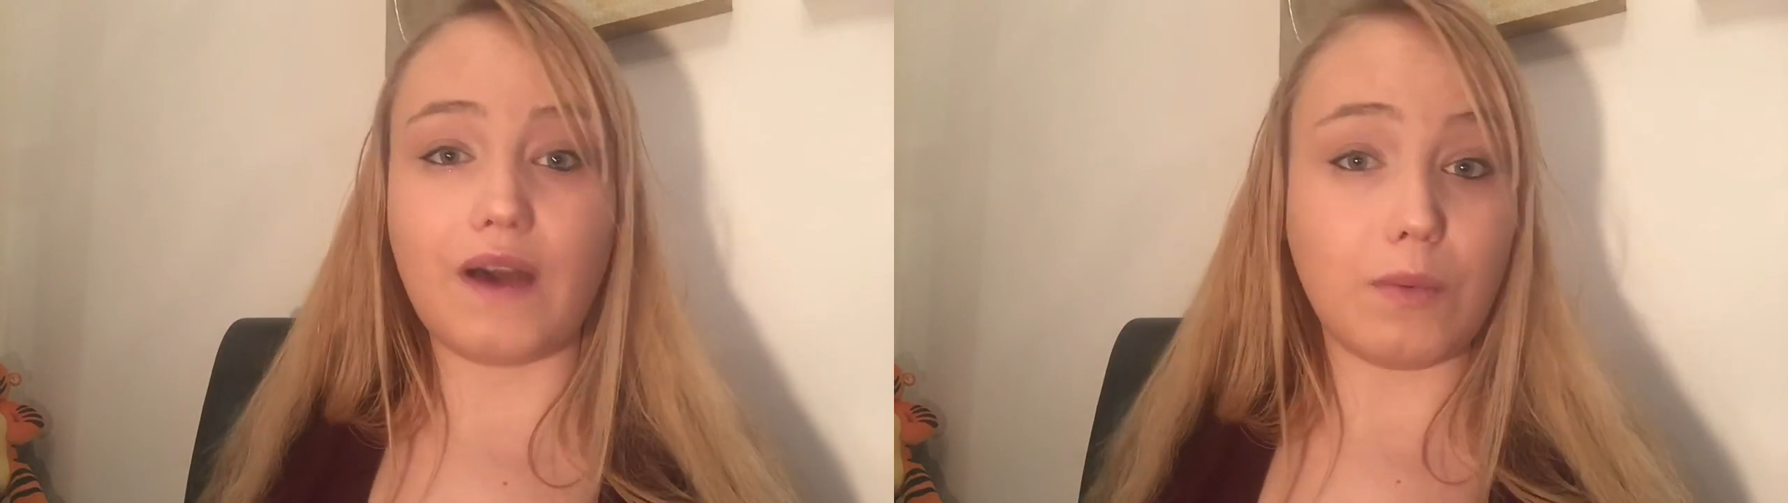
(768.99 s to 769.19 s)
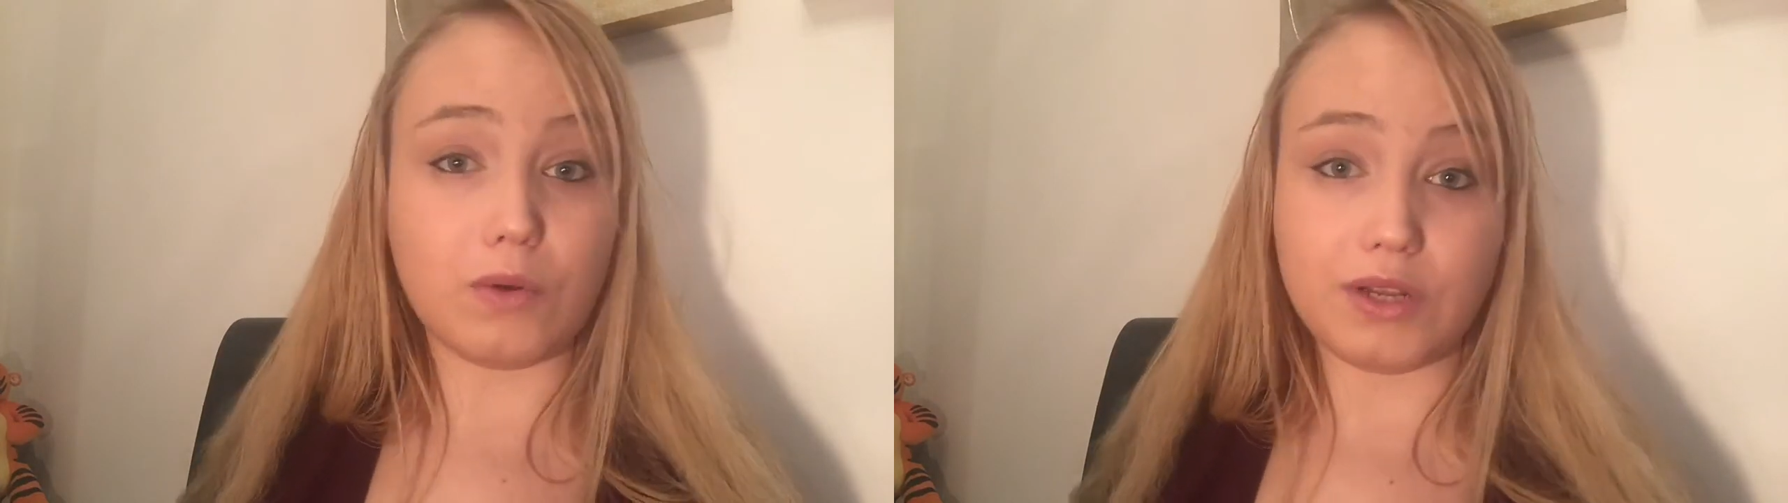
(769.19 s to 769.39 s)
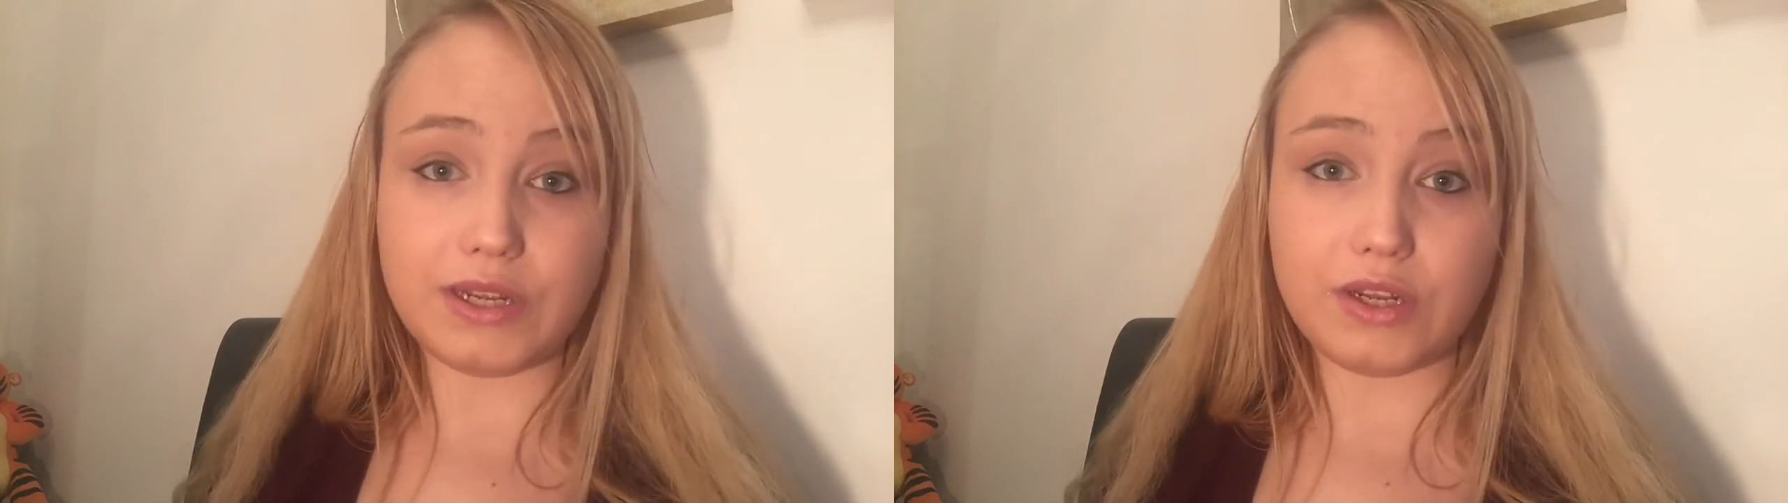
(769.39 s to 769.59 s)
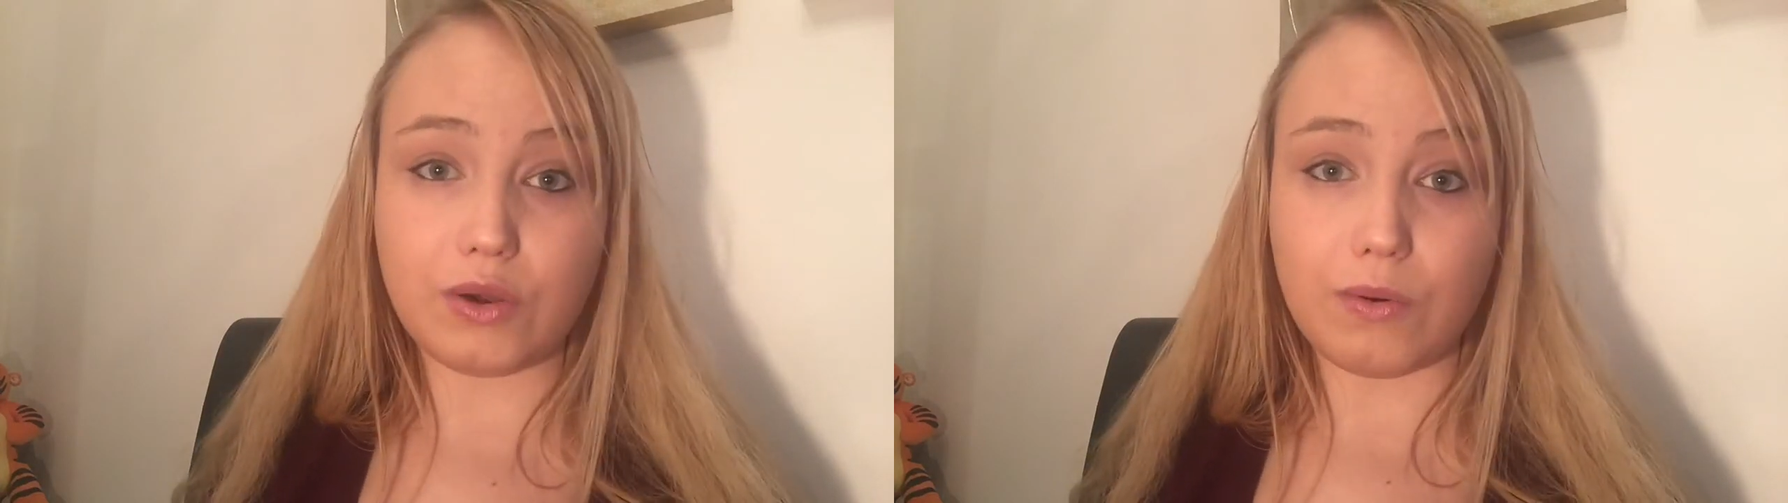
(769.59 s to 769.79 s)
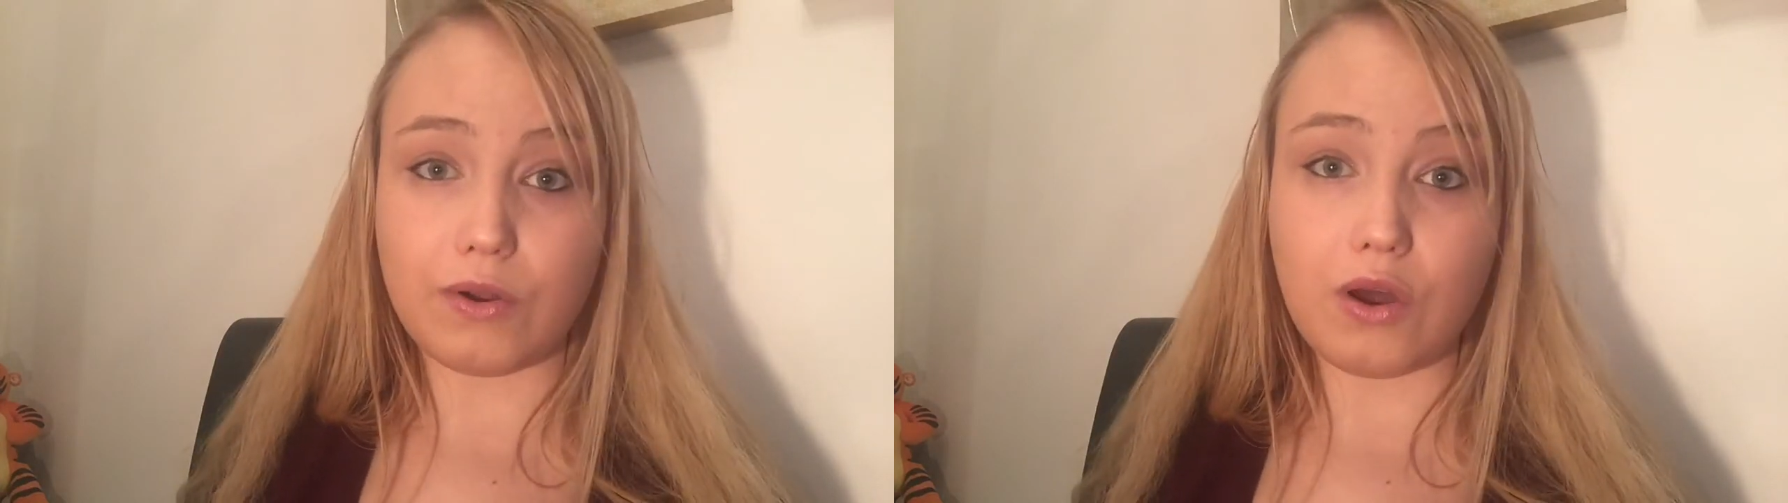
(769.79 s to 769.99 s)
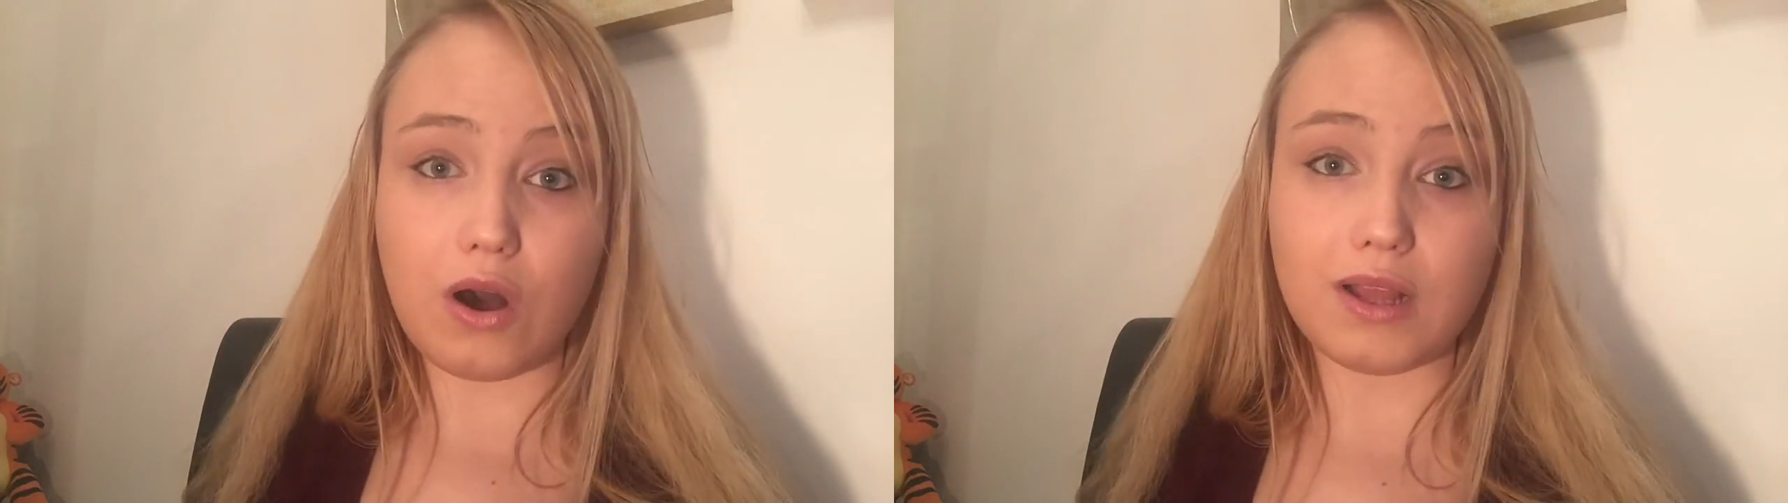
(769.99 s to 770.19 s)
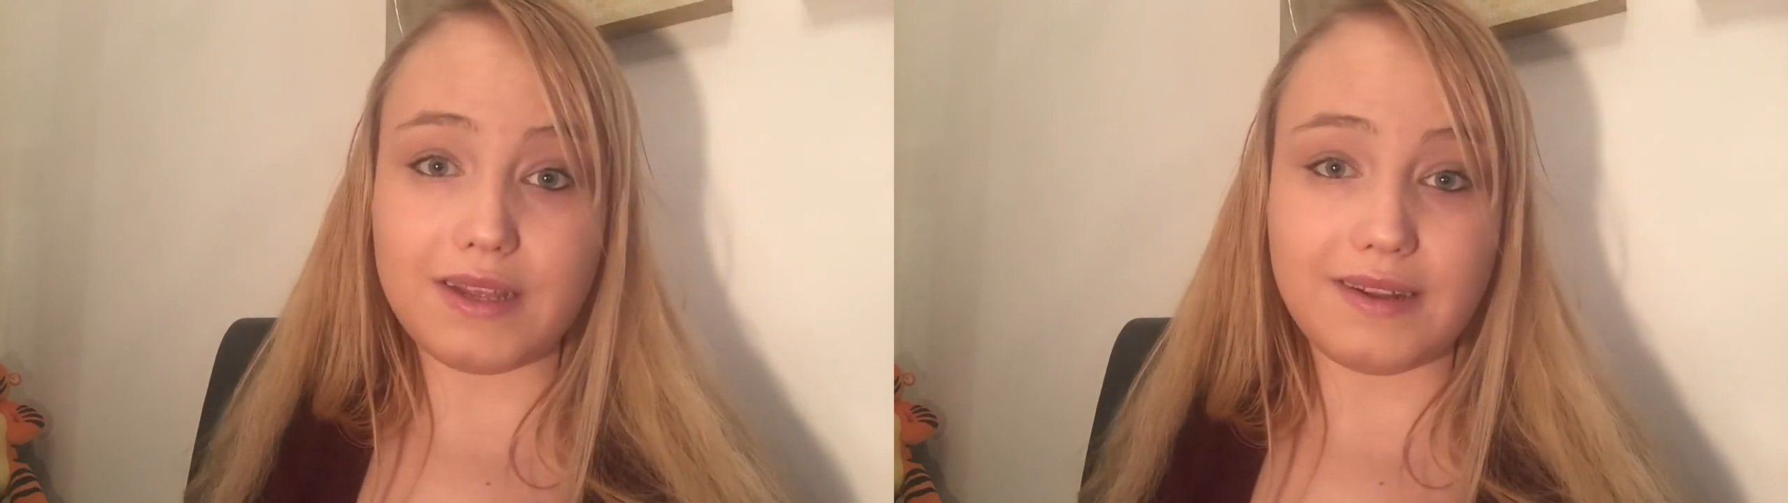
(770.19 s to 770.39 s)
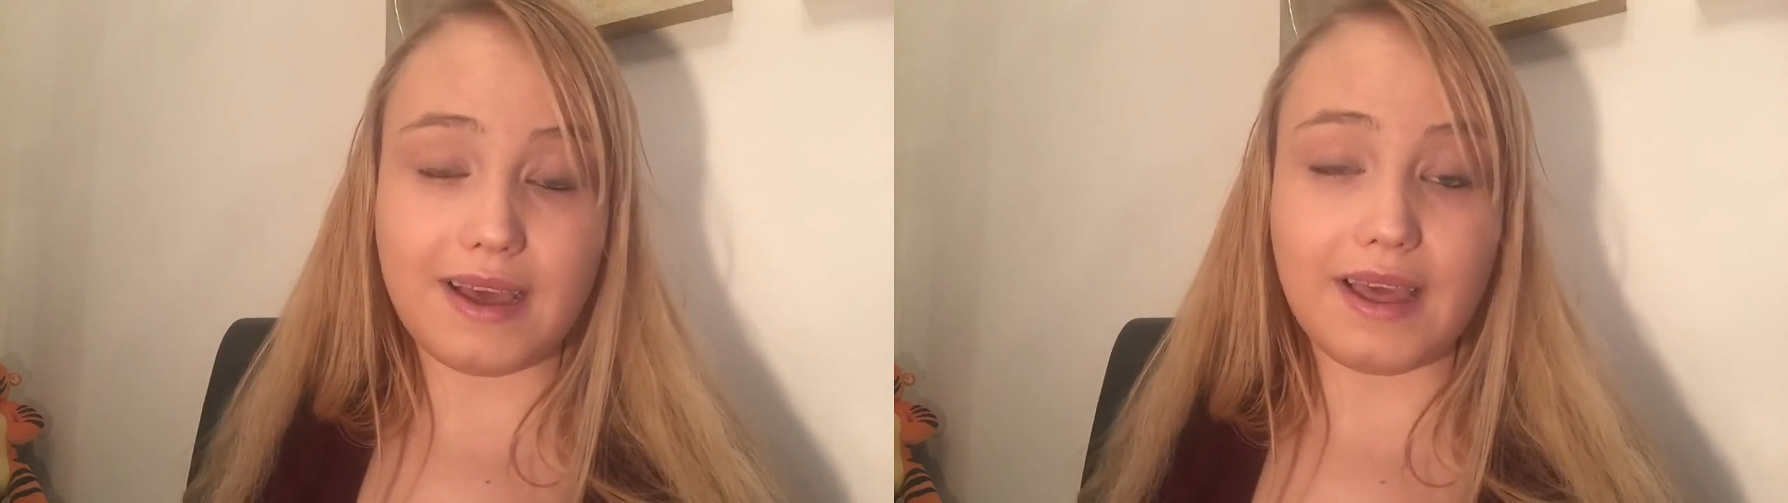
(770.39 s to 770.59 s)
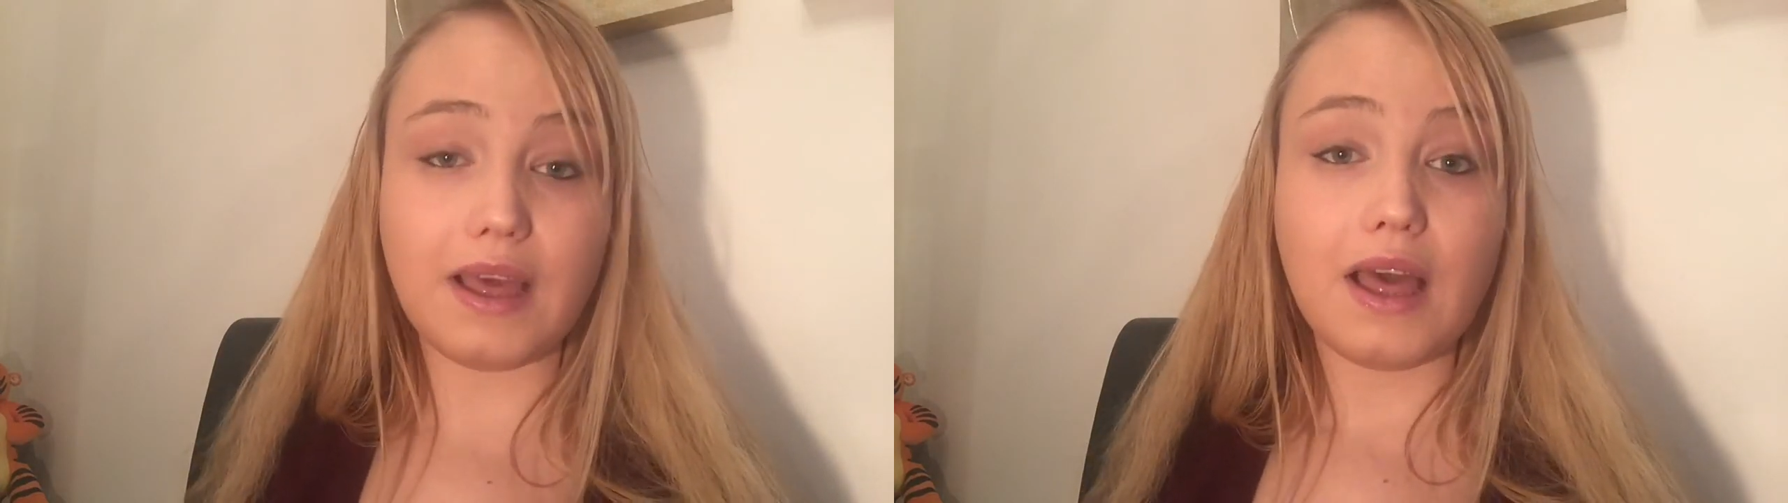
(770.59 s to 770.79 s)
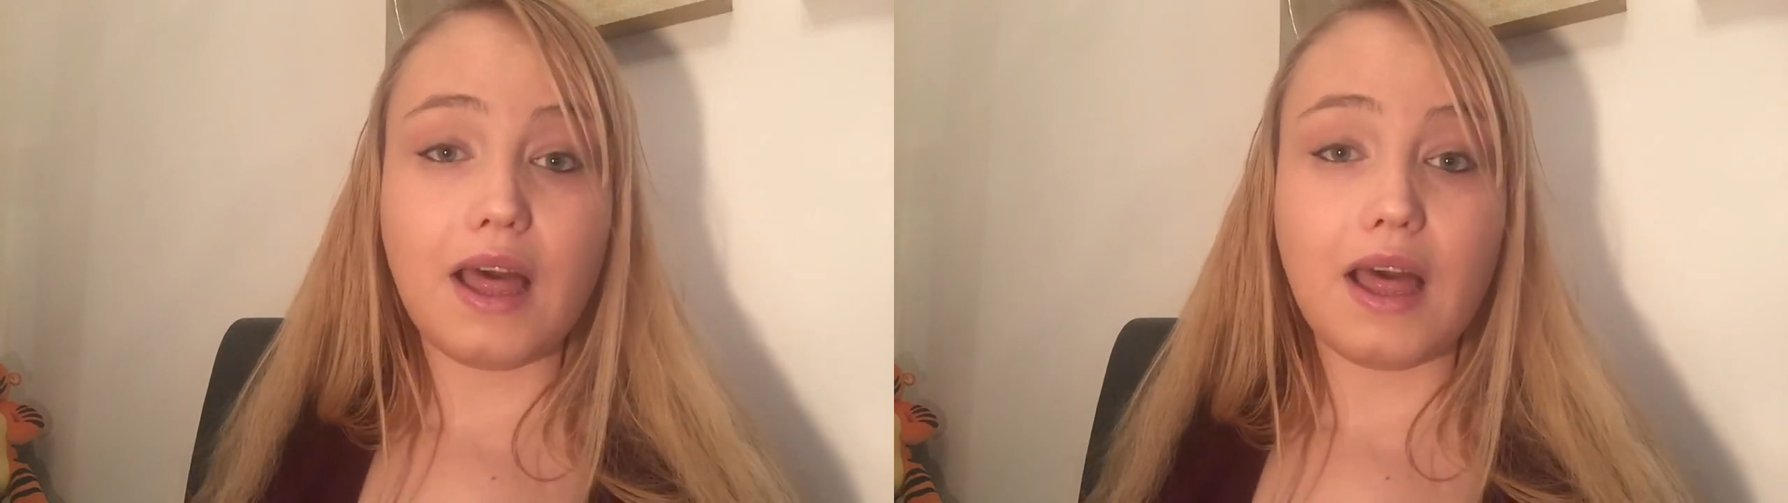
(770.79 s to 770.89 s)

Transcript: I wanted to go on holiday,